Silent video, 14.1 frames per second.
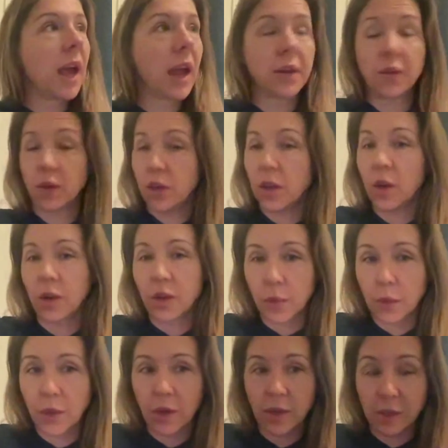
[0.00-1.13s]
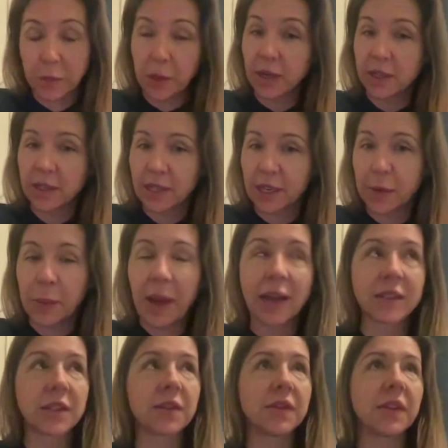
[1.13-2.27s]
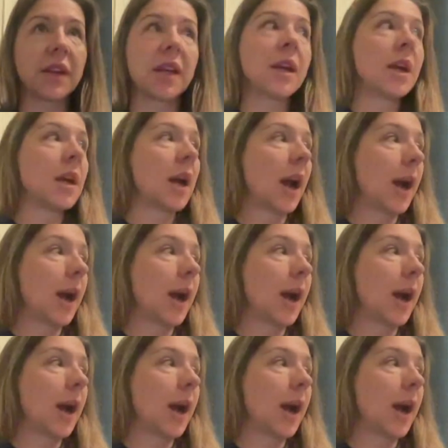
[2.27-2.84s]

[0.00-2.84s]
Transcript: and, you know, you're experiencing it passively.